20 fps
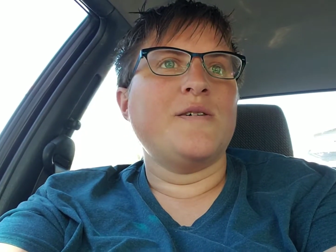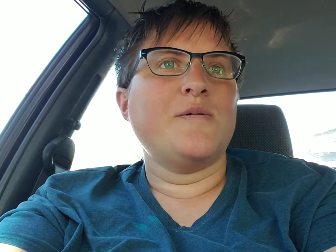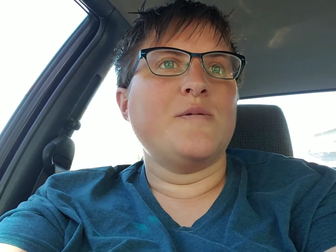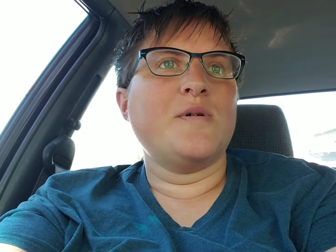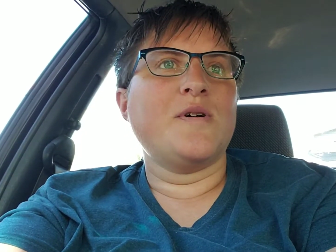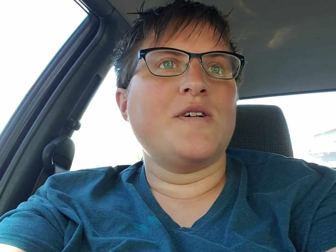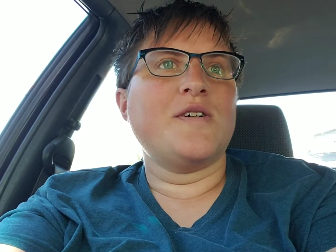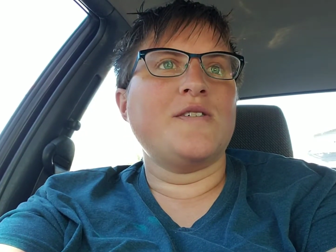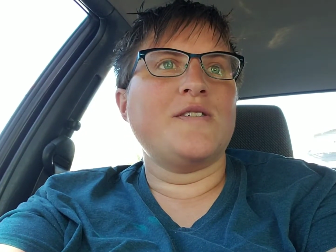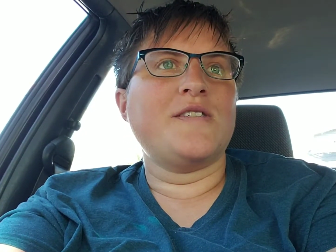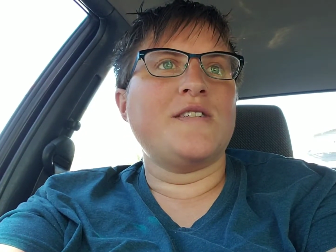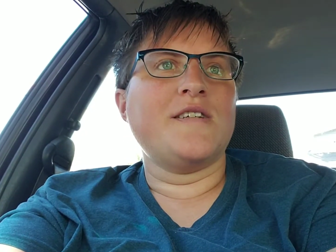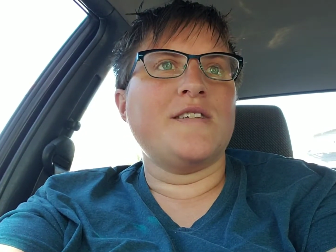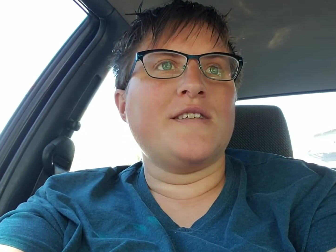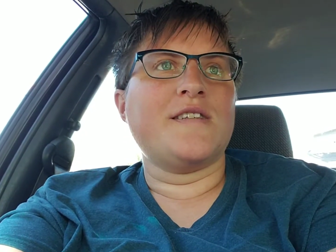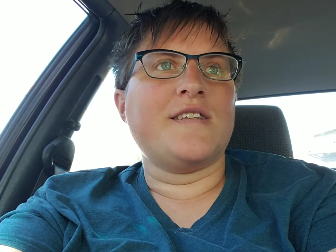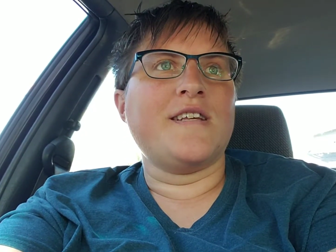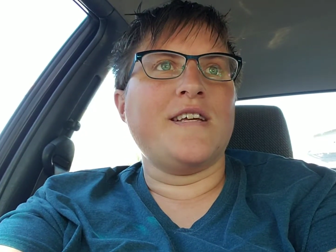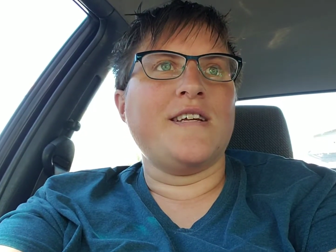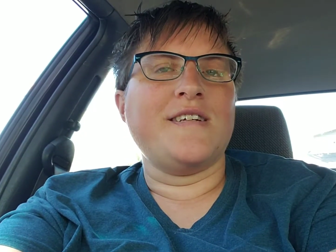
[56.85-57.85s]
words
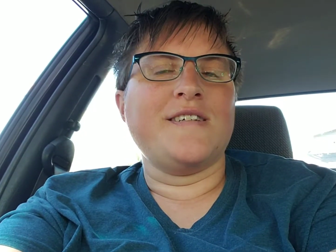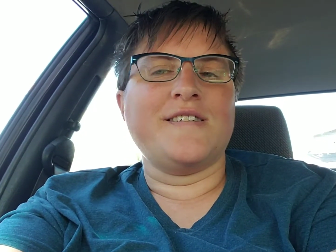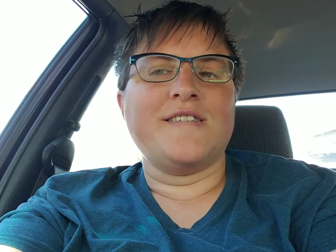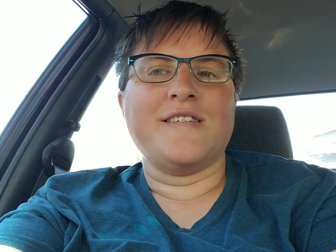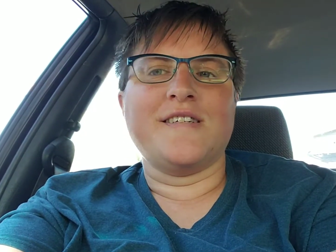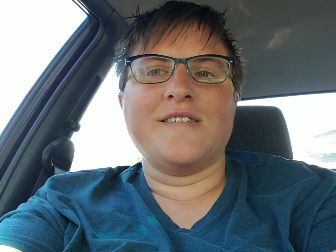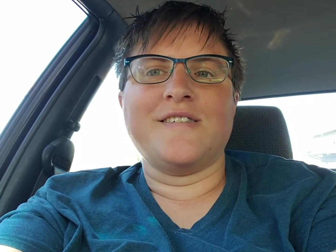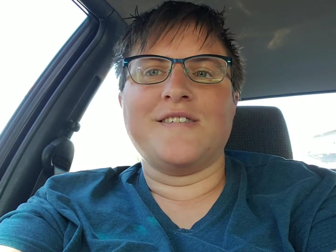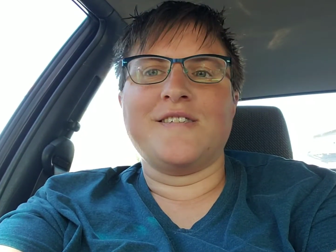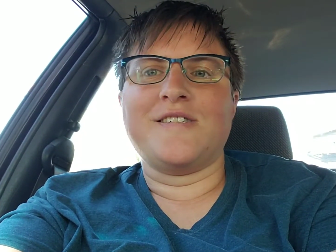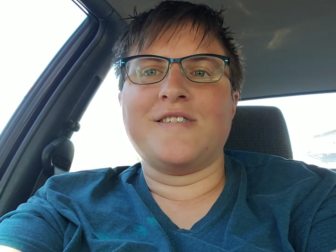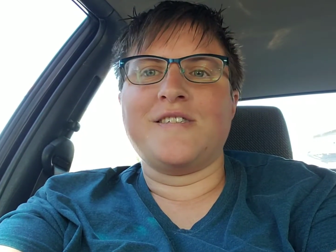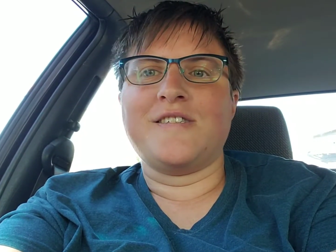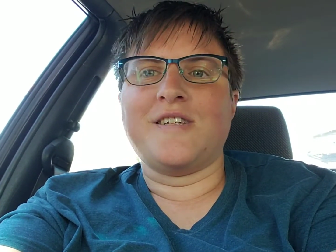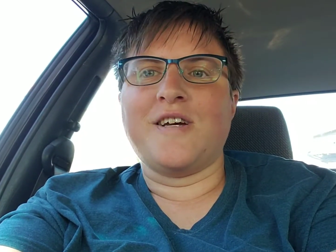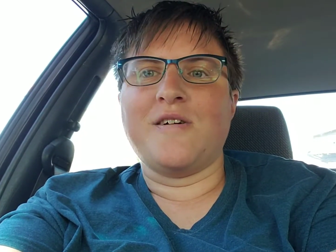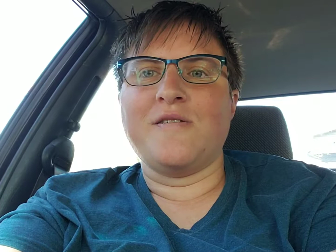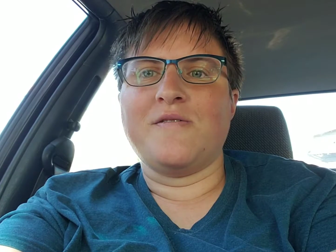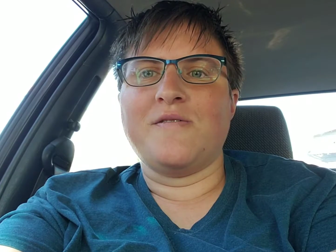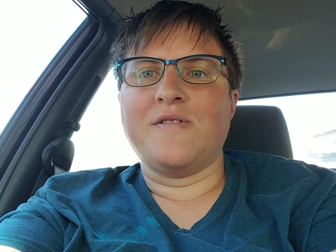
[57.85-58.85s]
and things and
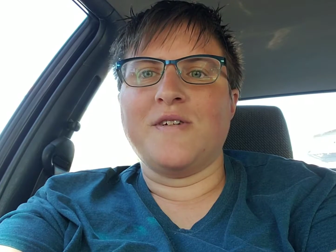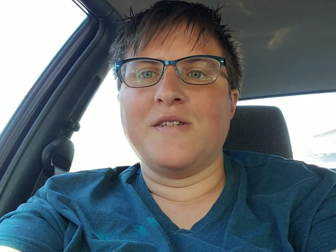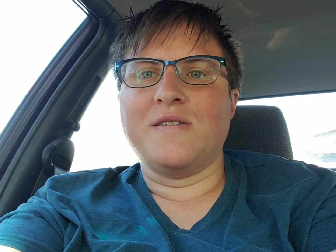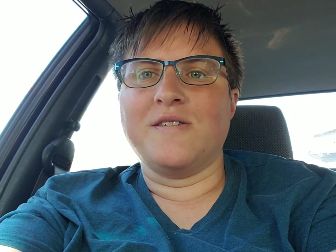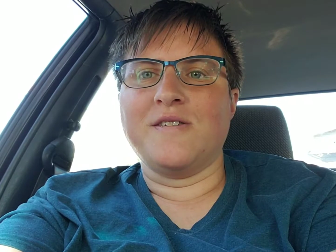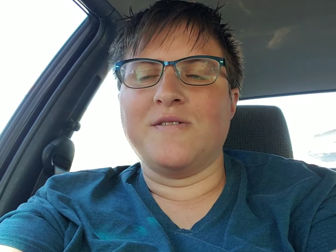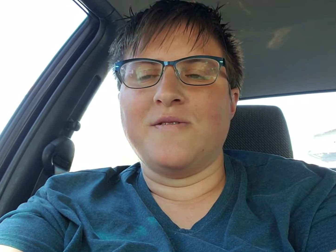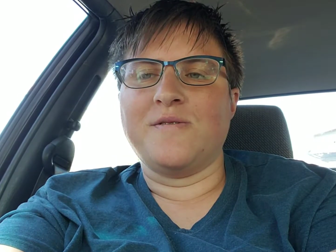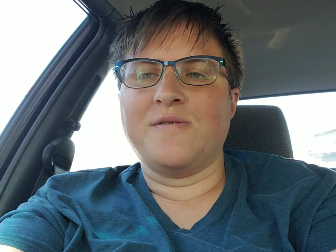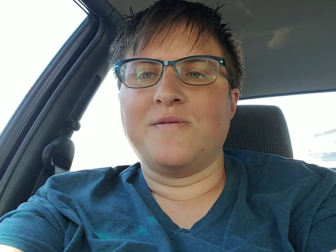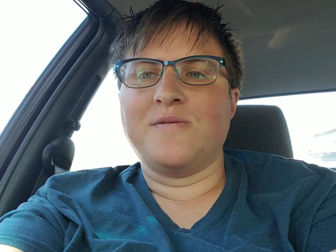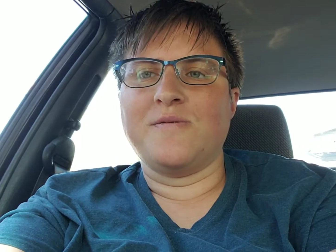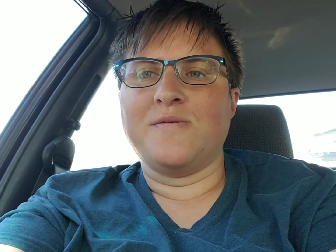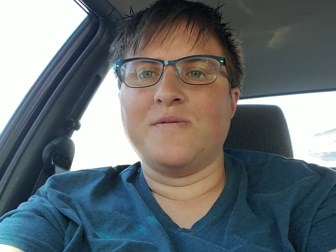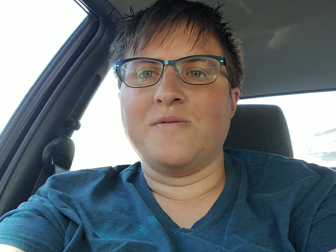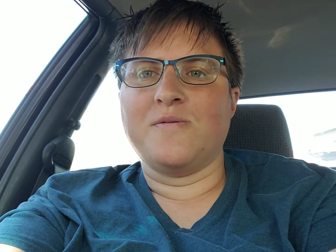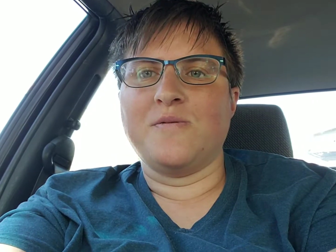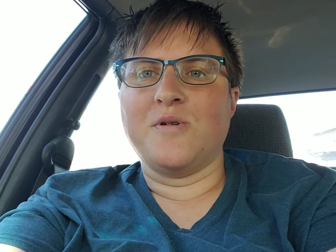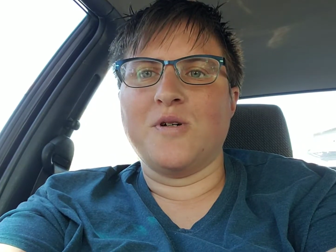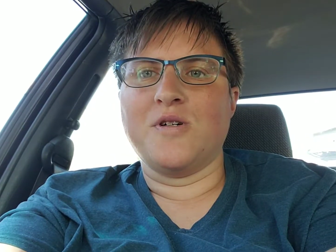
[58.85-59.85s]
stuff and
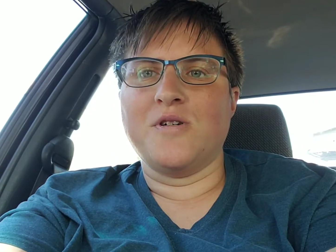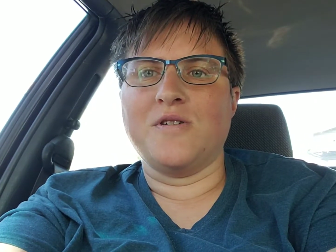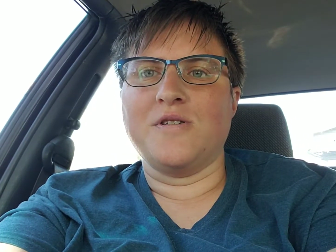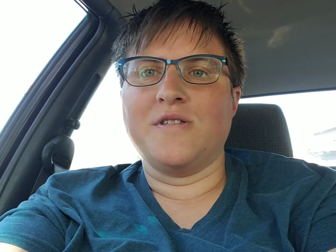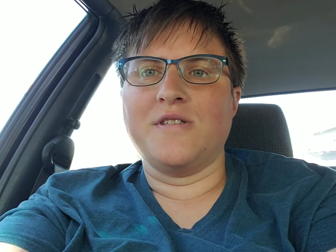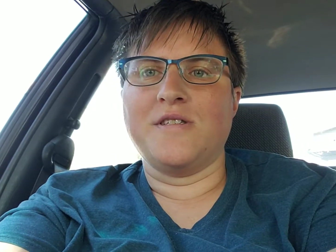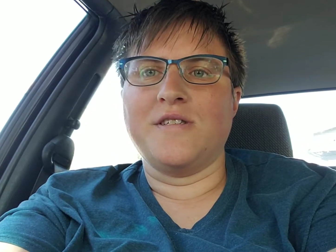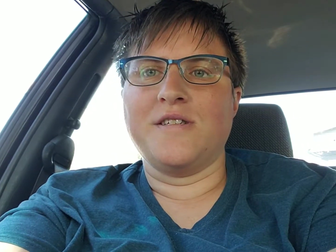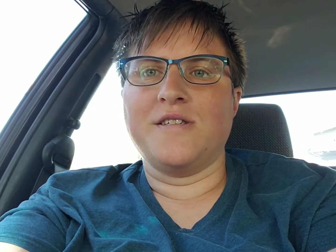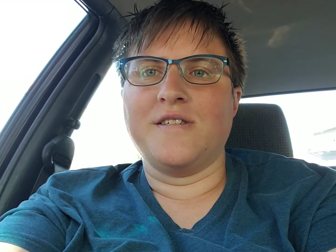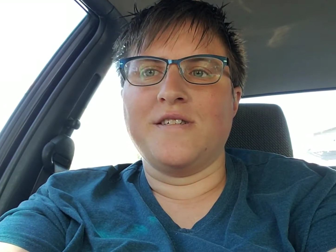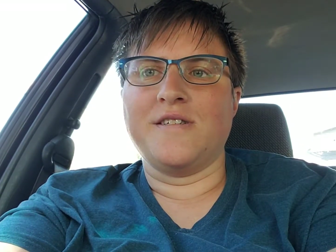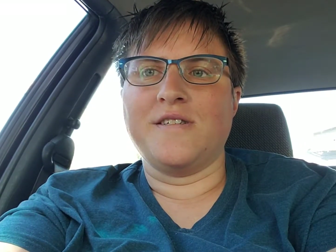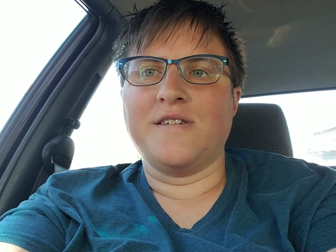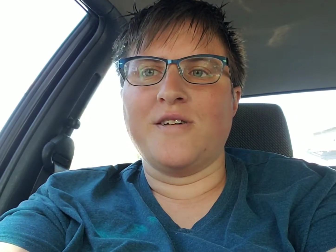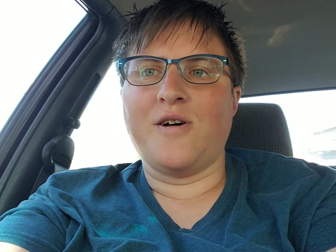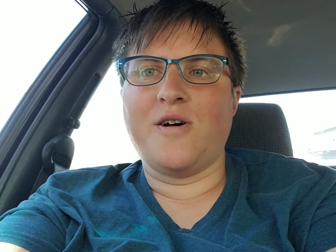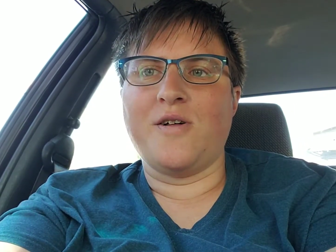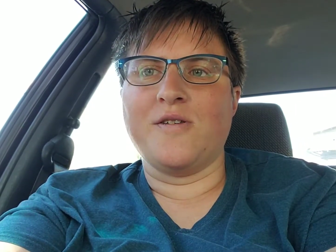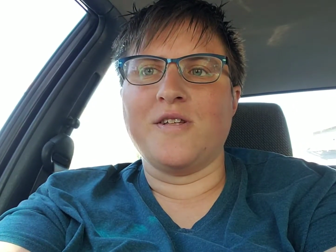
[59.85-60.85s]
words
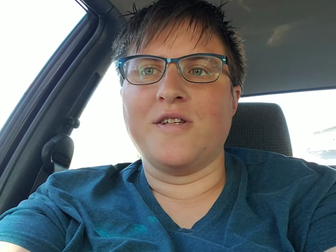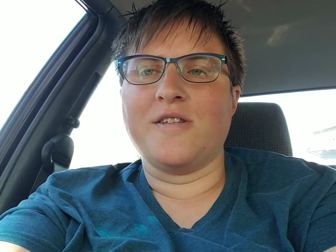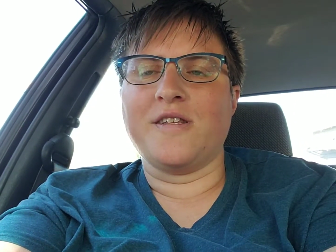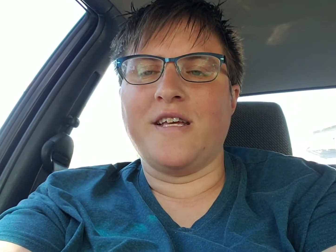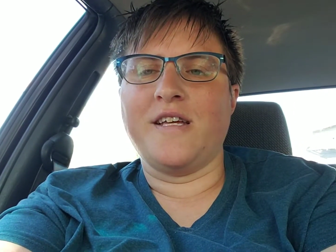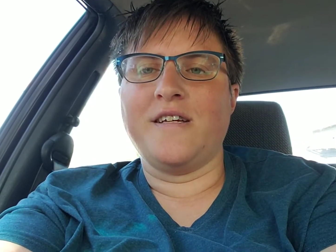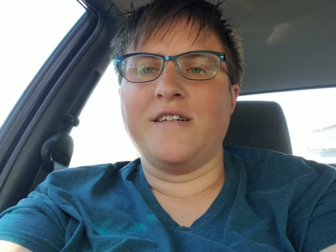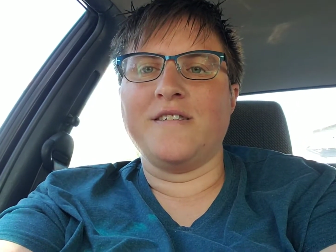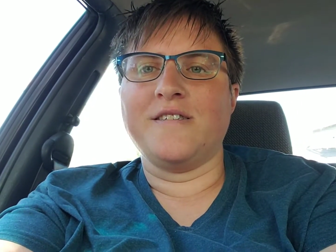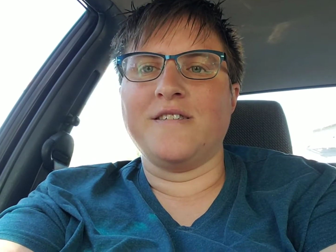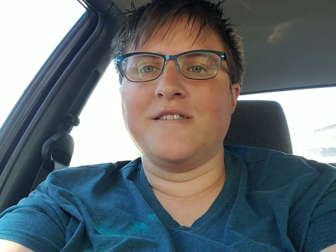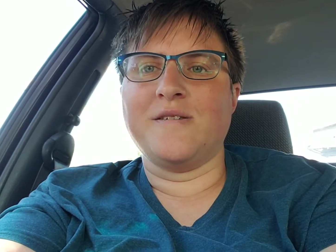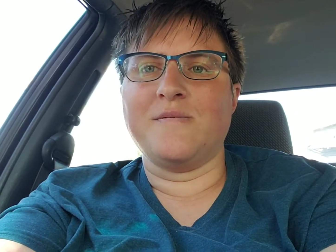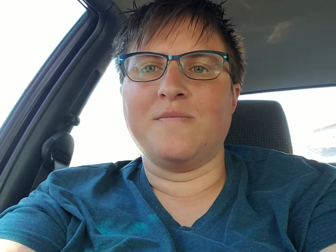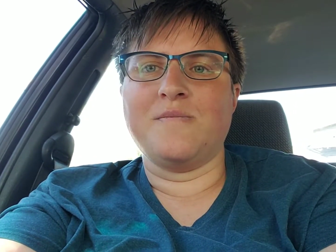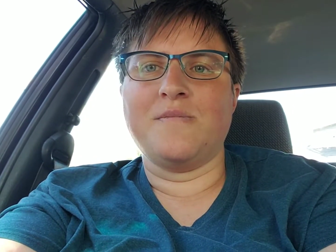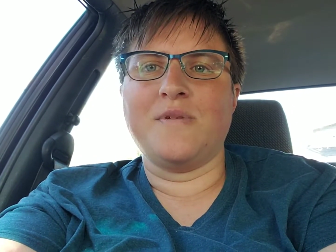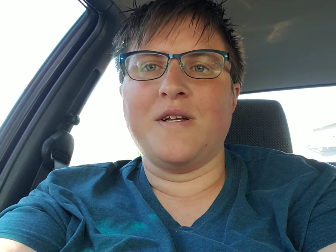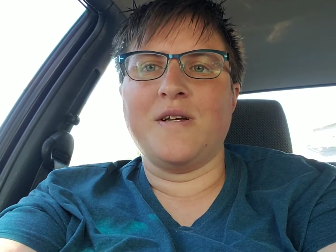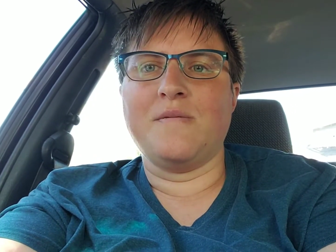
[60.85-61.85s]
and all the things
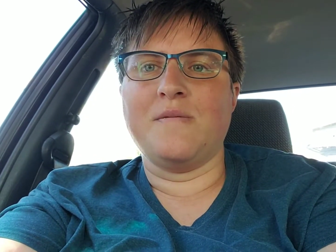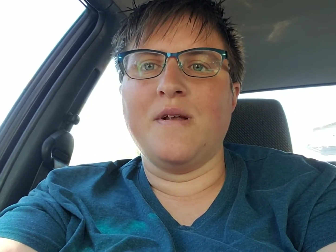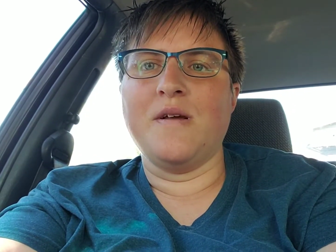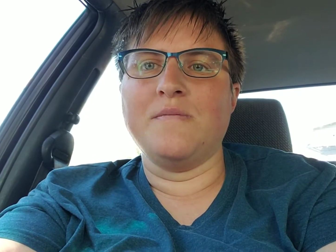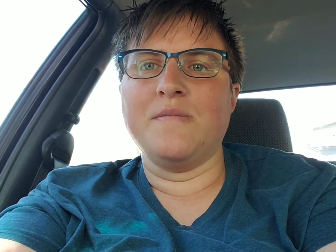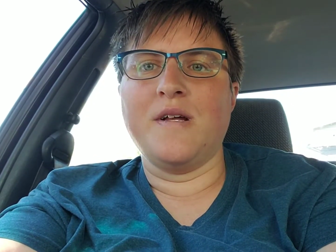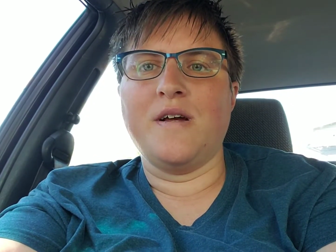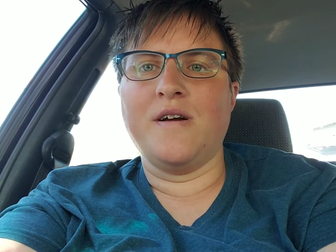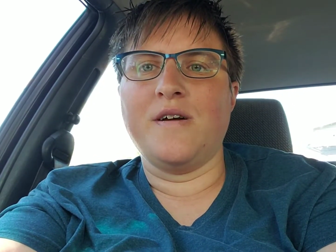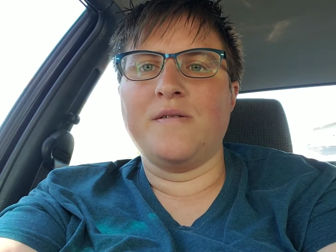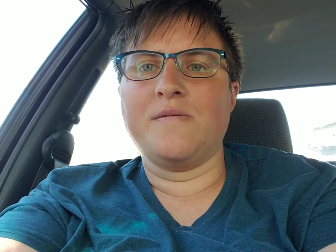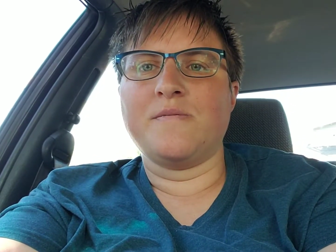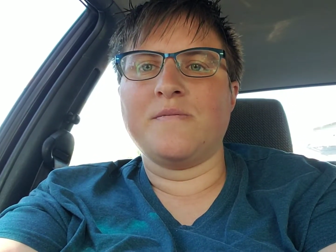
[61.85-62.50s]
and blah blah blah.